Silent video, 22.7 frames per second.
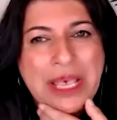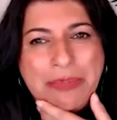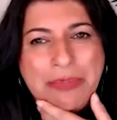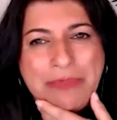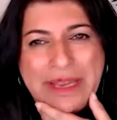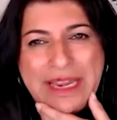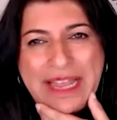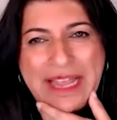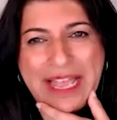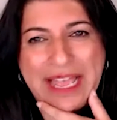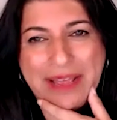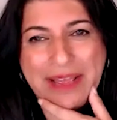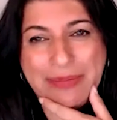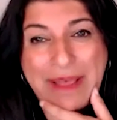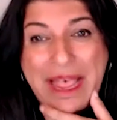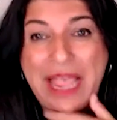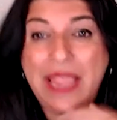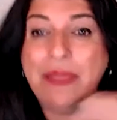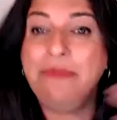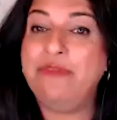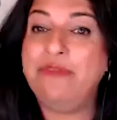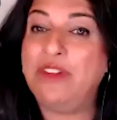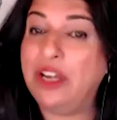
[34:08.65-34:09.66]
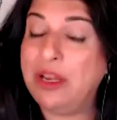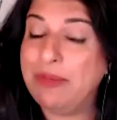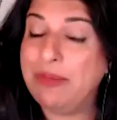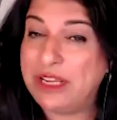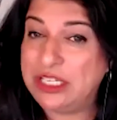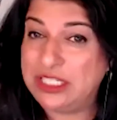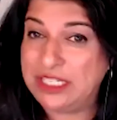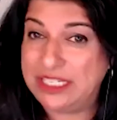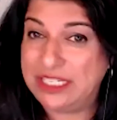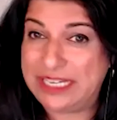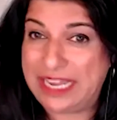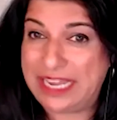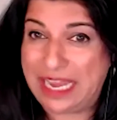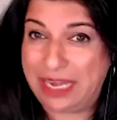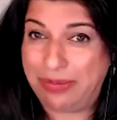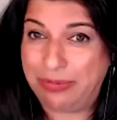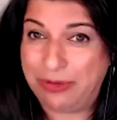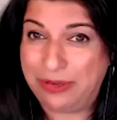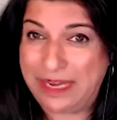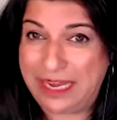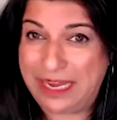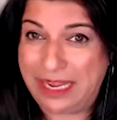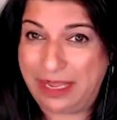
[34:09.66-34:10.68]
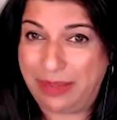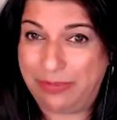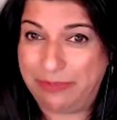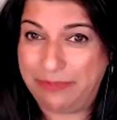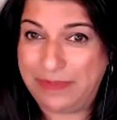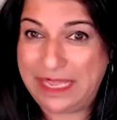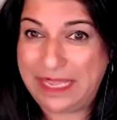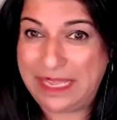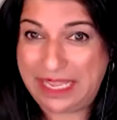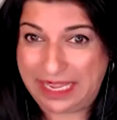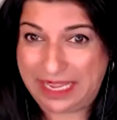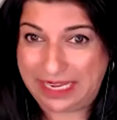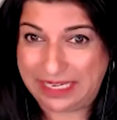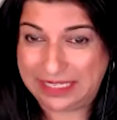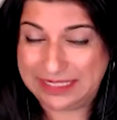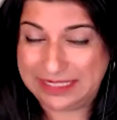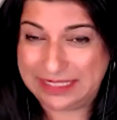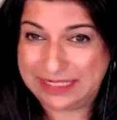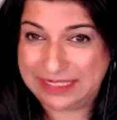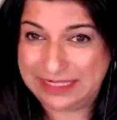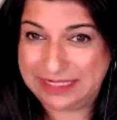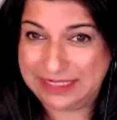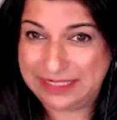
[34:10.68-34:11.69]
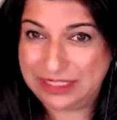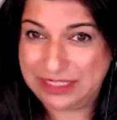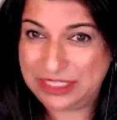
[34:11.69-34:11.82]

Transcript: But um, I'm very much into Abraham Hicks.